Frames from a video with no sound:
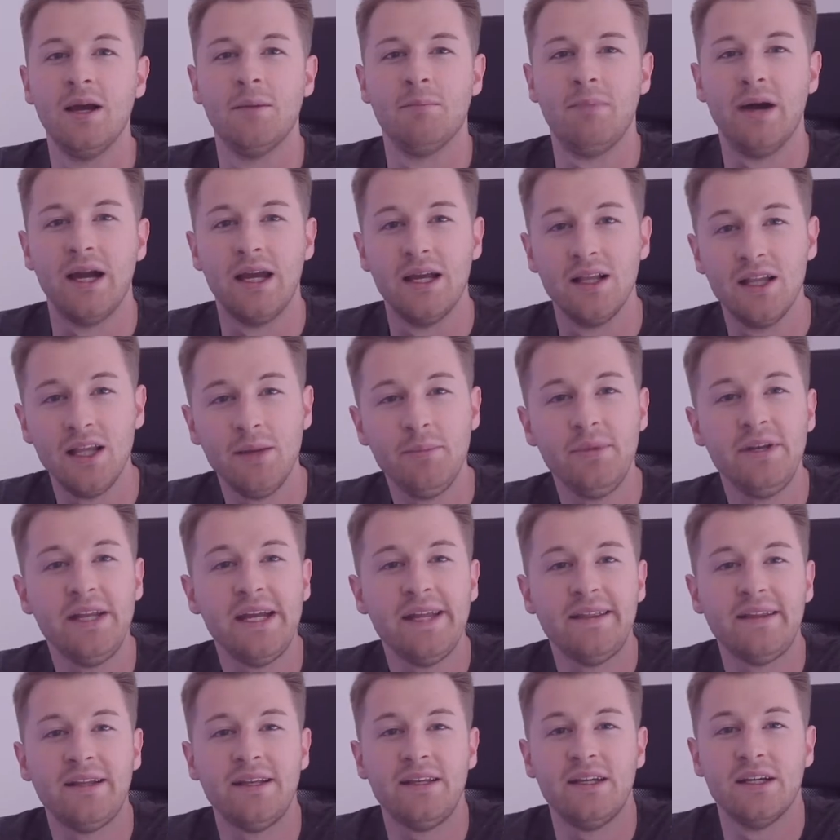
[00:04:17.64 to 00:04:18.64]
By
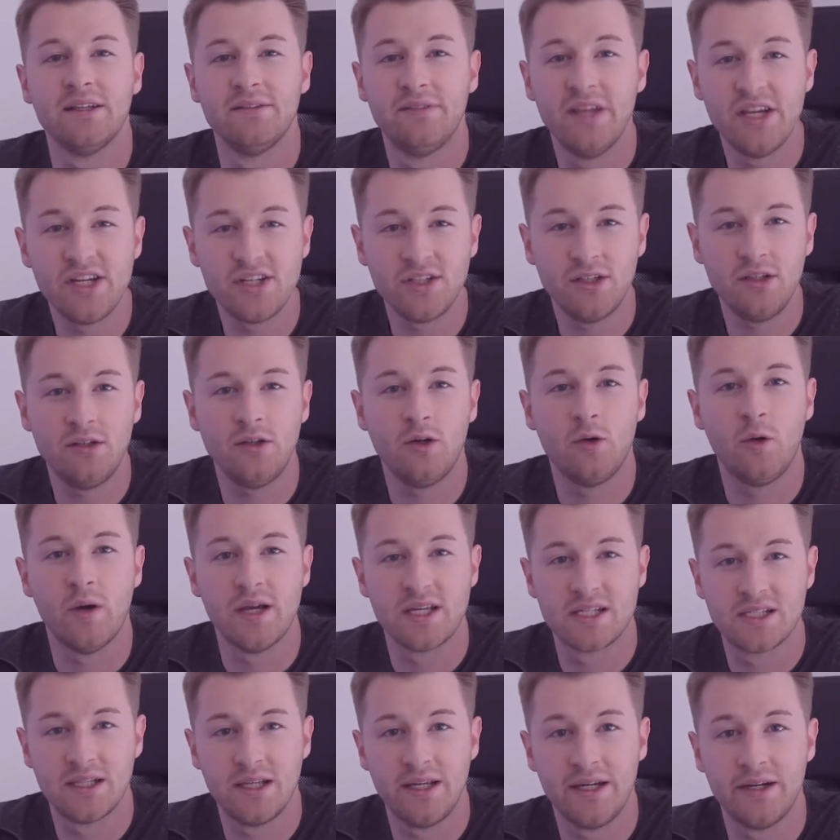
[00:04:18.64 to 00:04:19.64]
eliminating the additional
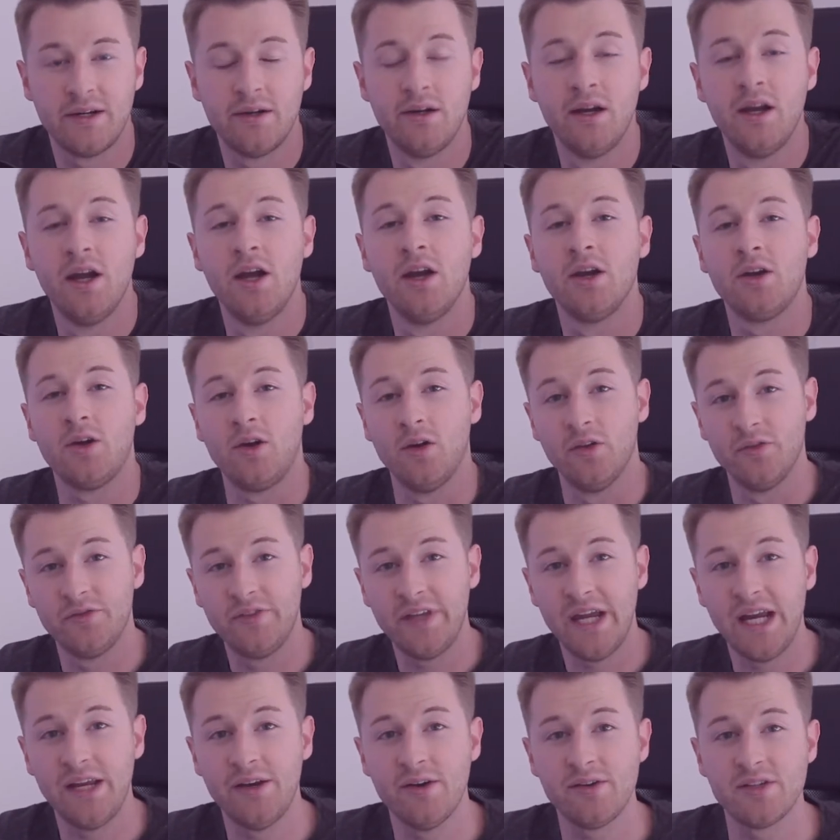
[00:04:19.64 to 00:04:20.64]
OS layer,
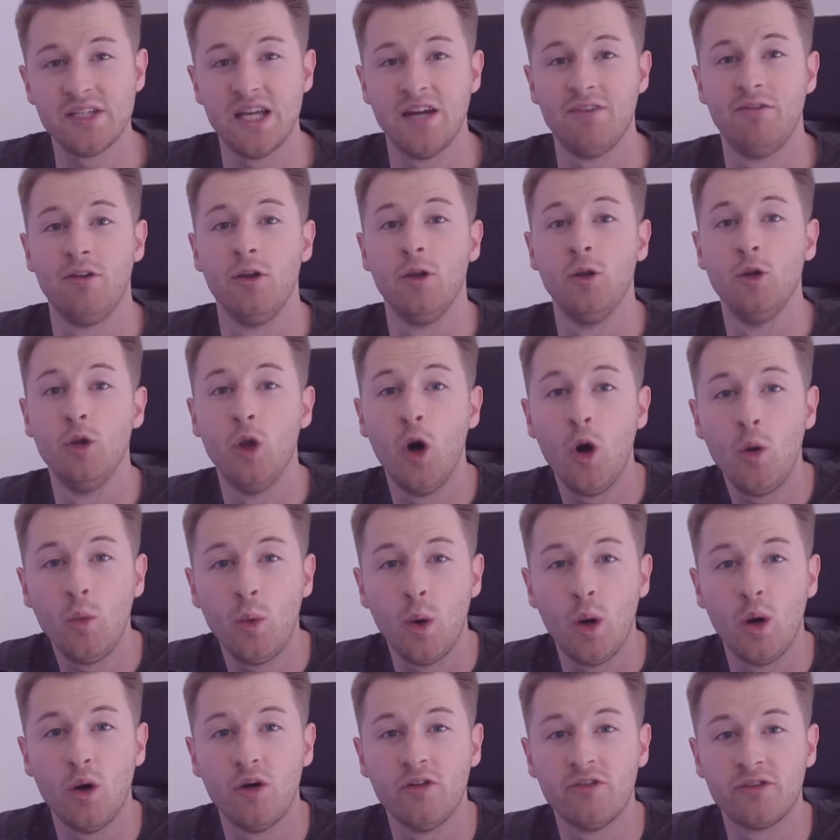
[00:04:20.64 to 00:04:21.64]
containers have a
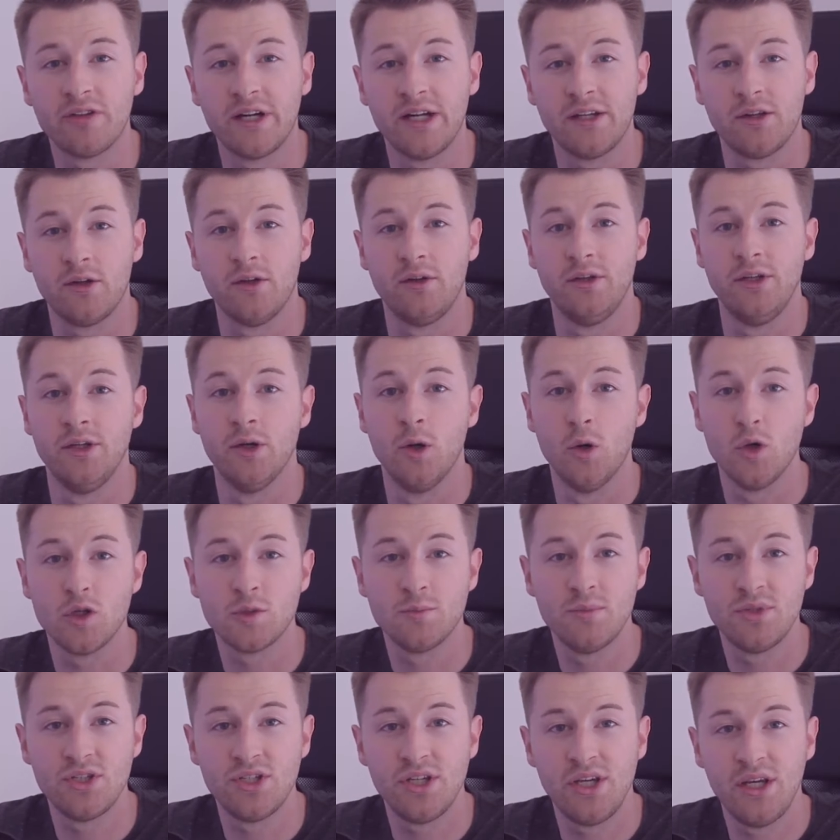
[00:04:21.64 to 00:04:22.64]
low overhead on the host
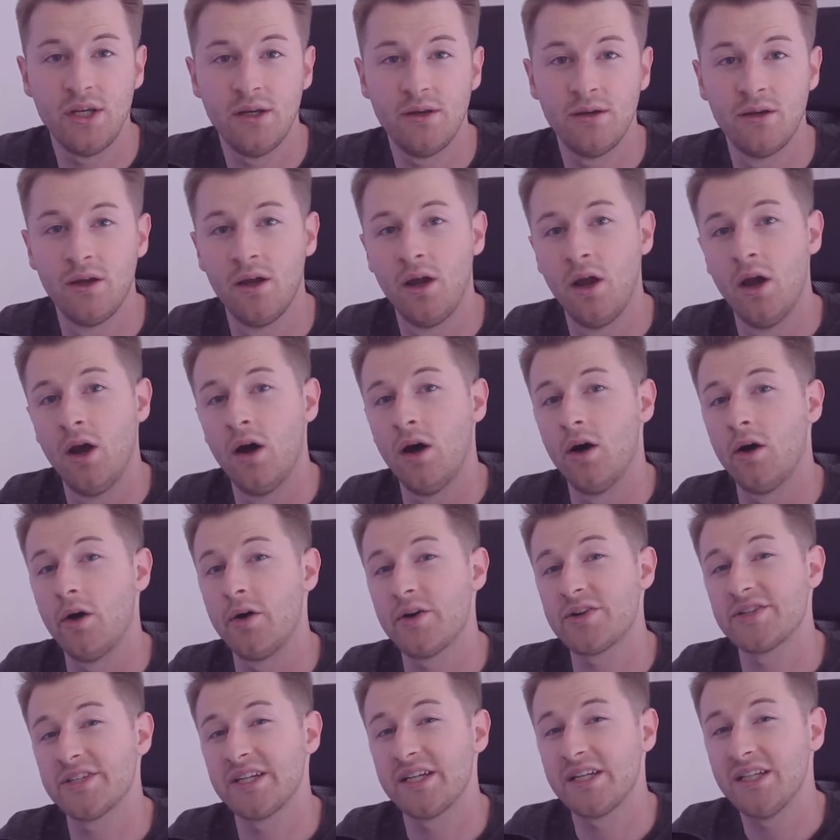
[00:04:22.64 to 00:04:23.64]
machine,
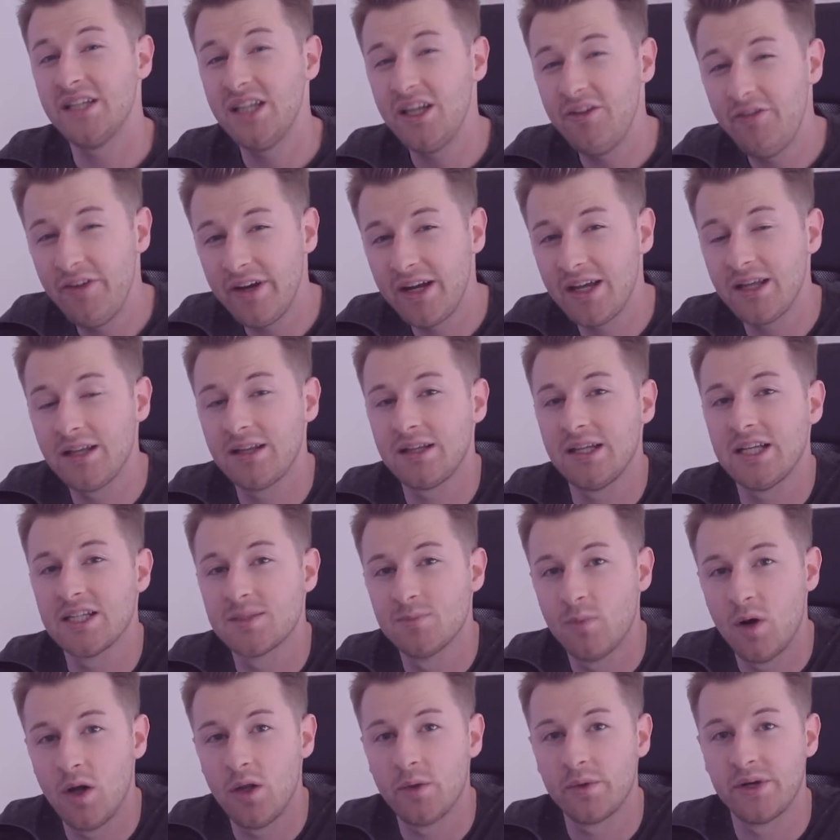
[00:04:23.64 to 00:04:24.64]
are significantly
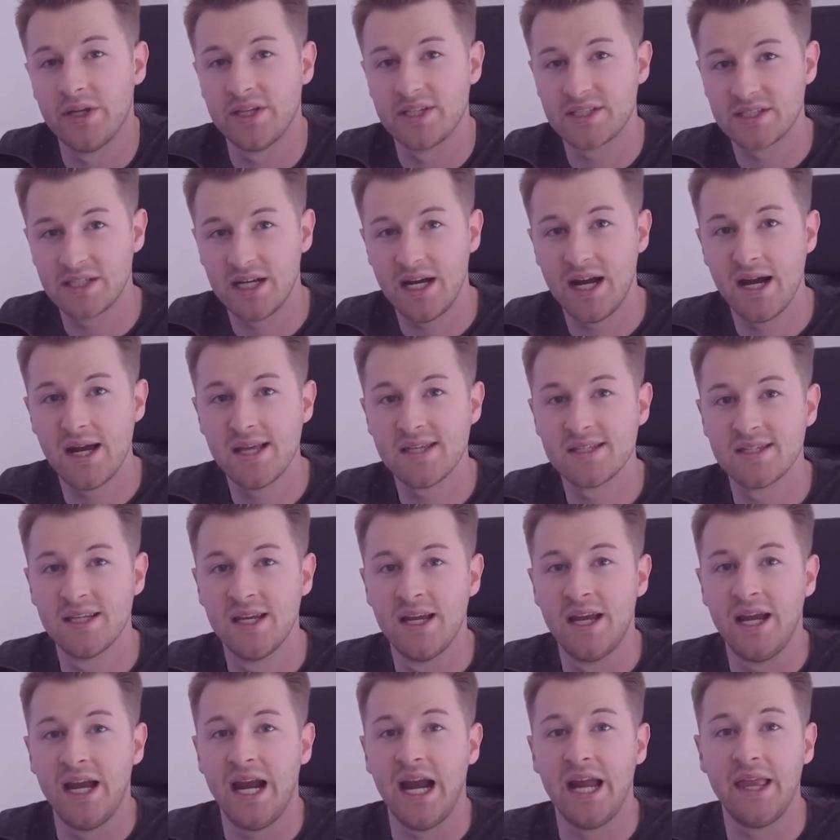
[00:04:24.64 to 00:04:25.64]
smaller in size,
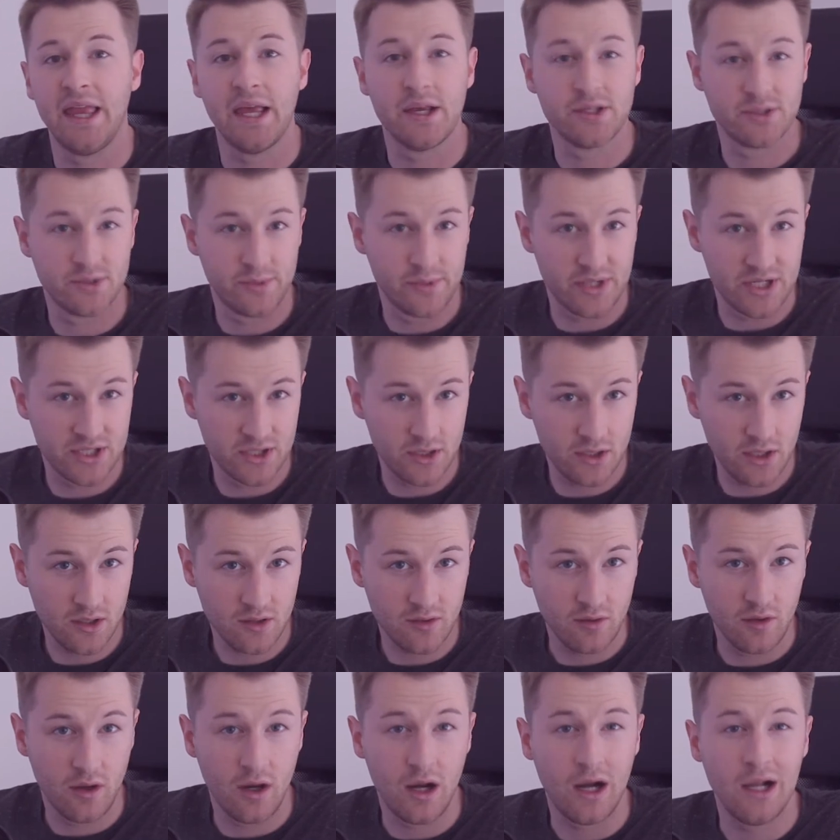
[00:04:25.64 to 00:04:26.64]
and as a
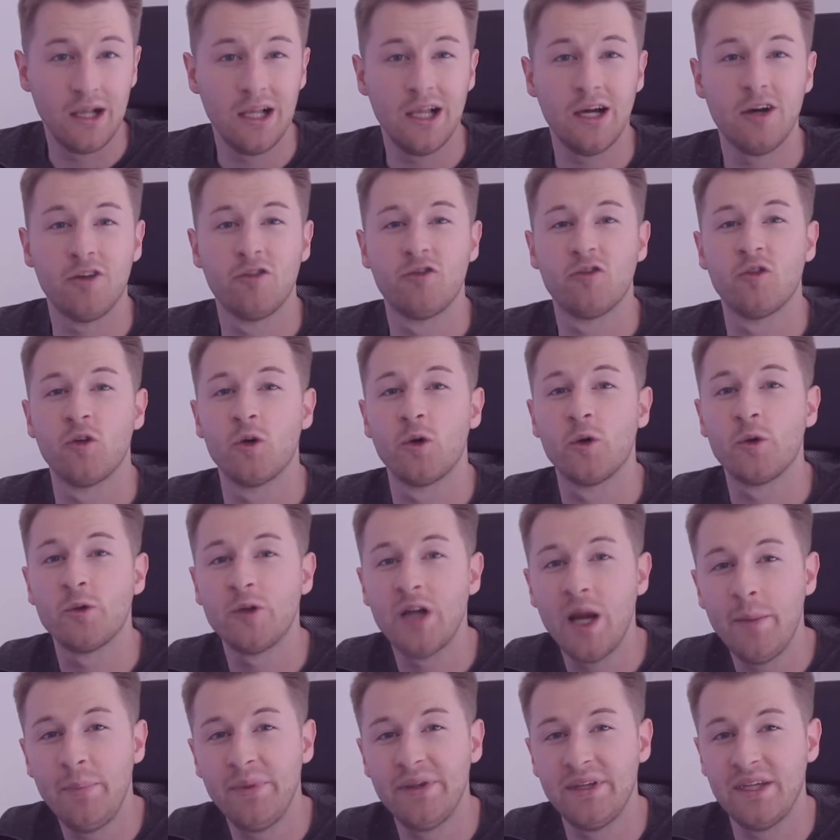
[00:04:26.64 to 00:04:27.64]
result allow for
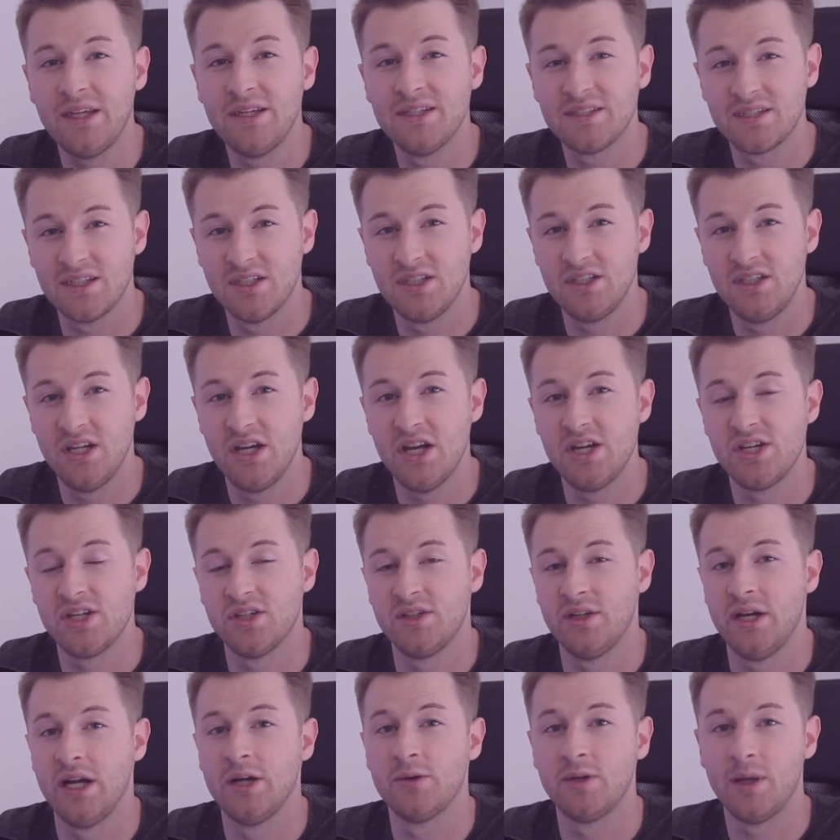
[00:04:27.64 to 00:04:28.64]
rapid
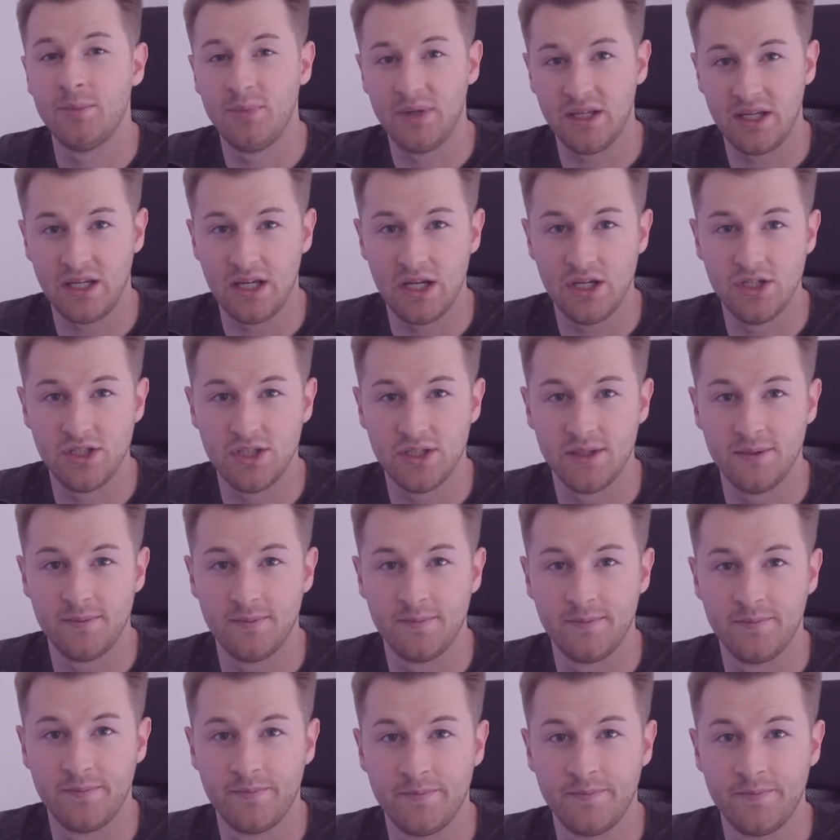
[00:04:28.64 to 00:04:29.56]
instantiation and replication.